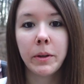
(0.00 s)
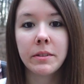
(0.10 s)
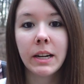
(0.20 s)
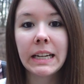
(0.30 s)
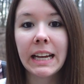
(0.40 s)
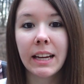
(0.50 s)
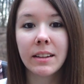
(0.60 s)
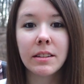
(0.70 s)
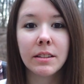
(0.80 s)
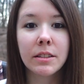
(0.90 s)
We start getting
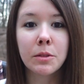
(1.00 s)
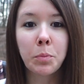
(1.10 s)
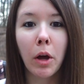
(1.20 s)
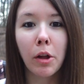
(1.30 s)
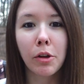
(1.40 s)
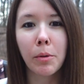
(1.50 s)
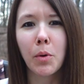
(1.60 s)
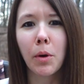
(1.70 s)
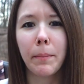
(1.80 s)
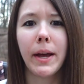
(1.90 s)
into the smaller,
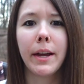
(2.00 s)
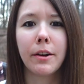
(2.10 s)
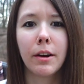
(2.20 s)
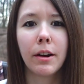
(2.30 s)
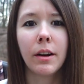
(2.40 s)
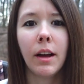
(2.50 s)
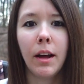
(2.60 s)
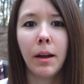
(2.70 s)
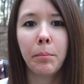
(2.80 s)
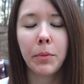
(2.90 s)
more minor
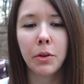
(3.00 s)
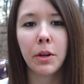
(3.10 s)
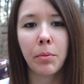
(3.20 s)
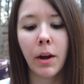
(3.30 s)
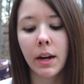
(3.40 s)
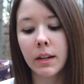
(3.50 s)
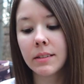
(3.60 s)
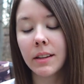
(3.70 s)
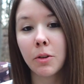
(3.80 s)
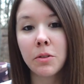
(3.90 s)
beauty
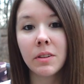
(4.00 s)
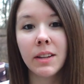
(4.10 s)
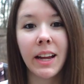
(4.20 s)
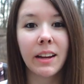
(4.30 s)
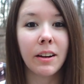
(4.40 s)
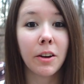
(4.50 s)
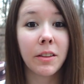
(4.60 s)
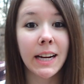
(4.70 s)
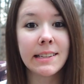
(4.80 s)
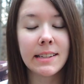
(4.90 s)
products, and there was a lot in there
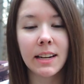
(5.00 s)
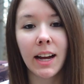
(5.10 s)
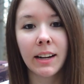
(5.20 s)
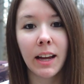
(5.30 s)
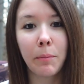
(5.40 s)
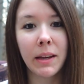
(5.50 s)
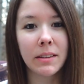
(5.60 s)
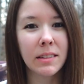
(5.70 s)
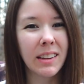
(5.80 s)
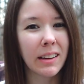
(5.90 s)
that I did not get
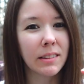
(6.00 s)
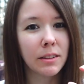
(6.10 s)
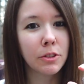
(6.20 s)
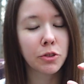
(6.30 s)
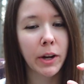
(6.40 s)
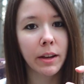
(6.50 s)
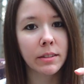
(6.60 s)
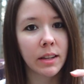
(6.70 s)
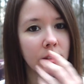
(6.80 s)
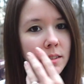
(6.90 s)
because it's like little trial
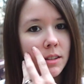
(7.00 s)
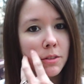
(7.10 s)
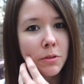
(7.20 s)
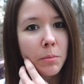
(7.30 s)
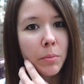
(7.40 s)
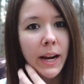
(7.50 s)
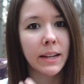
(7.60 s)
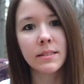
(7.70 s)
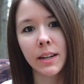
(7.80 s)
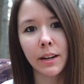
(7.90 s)
size stuff from
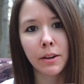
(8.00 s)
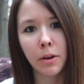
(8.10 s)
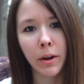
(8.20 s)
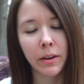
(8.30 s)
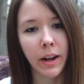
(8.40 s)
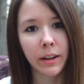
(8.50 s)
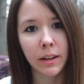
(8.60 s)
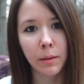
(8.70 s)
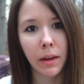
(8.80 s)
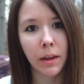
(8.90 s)
brands that I know are not
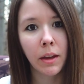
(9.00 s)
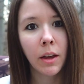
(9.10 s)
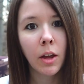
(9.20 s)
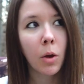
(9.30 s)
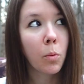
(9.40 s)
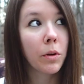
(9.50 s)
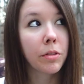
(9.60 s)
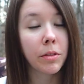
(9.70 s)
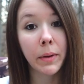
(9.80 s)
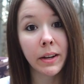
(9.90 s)
going to be
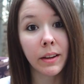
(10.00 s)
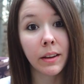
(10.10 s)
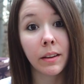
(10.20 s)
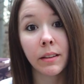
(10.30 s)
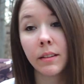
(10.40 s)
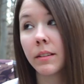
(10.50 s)
worth the money.